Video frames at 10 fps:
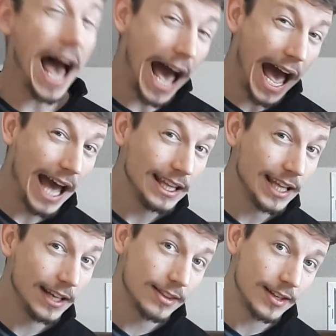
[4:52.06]
I
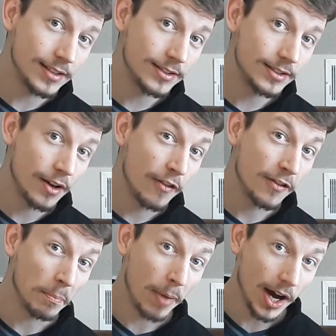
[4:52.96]
like this
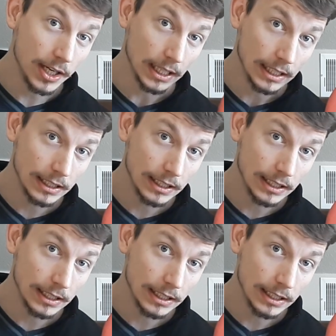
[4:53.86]
for putting.